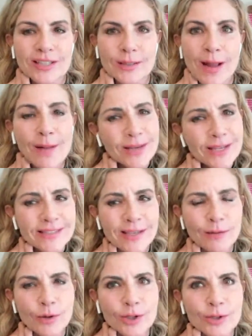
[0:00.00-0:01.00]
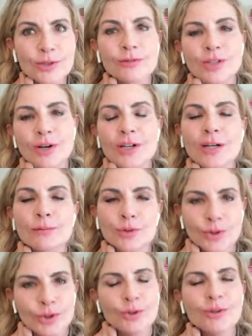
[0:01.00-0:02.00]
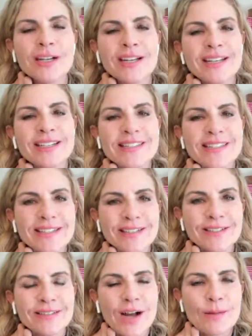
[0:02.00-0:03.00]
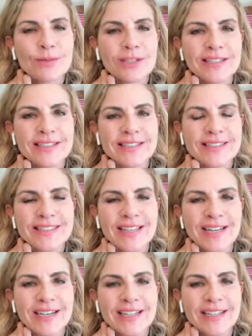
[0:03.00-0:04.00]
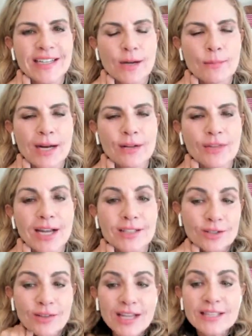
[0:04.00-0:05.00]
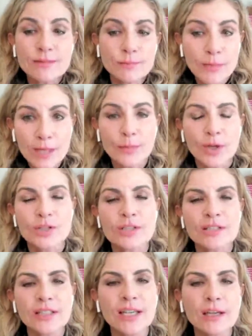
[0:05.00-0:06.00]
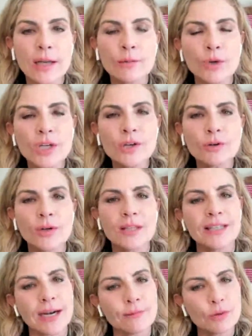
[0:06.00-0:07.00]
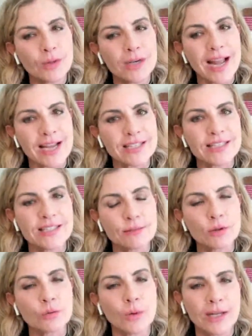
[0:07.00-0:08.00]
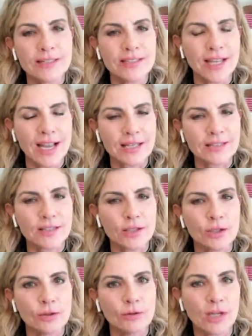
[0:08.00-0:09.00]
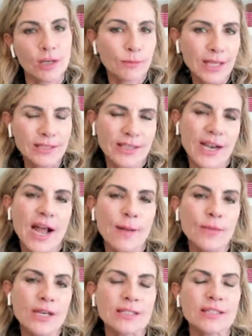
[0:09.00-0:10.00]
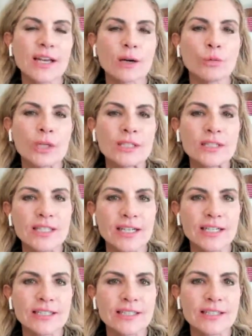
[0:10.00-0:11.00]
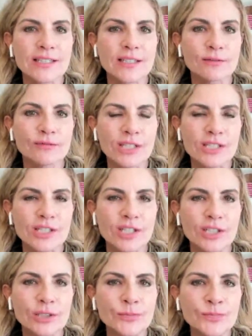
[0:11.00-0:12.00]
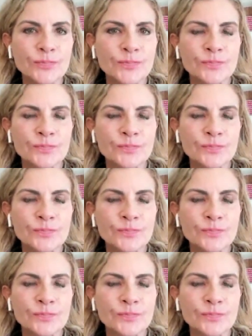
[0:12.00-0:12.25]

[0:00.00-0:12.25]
And I'm happy to say 1 or 2 has already come true. So I'm really excited about that. So that's me personally. And wouldn't you agree that everyone has different ways they execute and makes it happen? It's not a one size fits all.